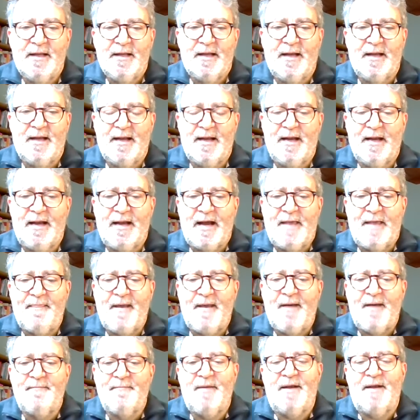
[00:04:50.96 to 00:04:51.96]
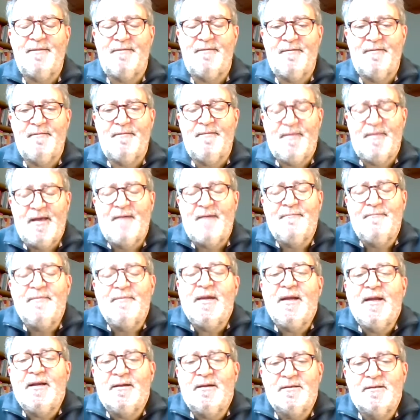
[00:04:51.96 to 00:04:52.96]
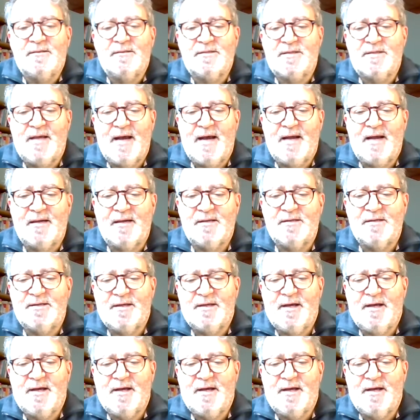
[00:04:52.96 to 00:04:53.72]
And that means that